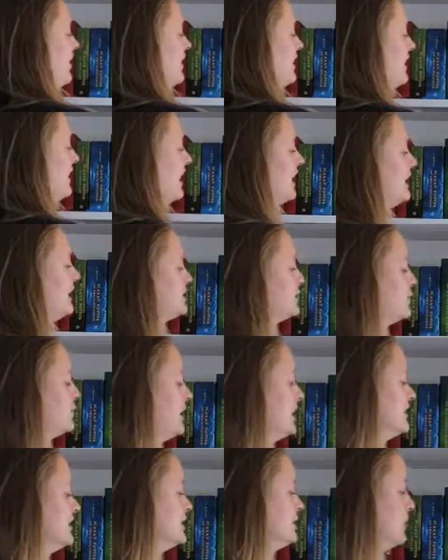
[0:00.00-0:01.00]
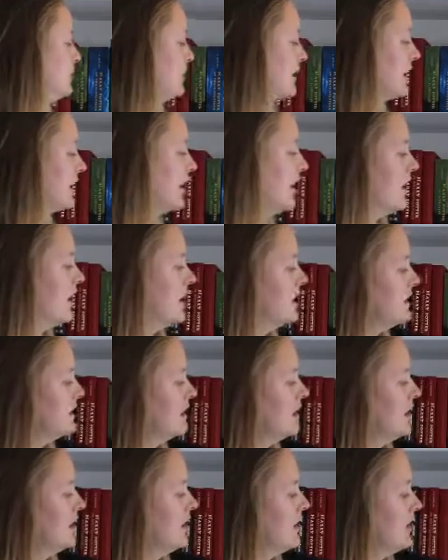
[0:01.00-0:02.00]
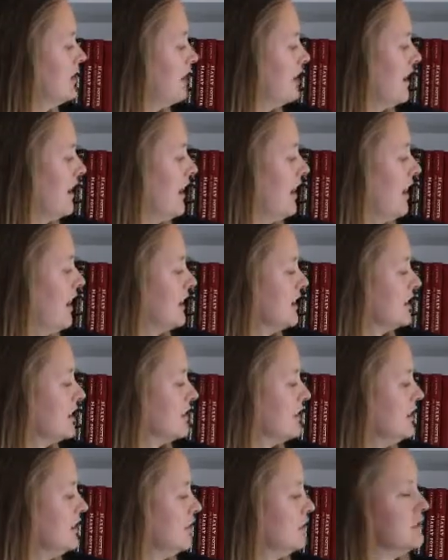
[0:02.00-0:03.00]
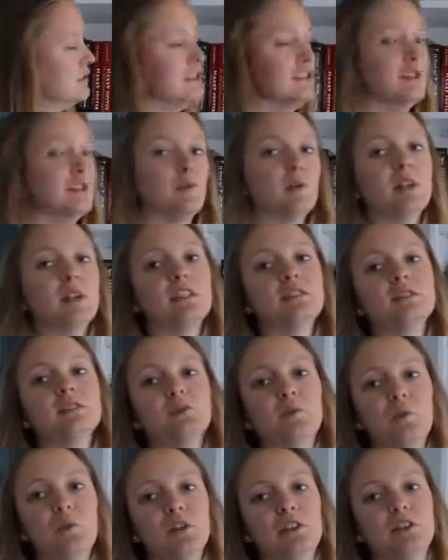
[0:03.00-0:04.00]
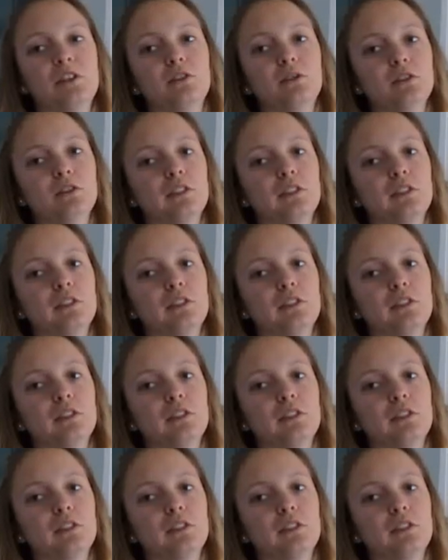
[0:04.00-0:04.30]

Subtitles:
the last last one because I got the original one with 2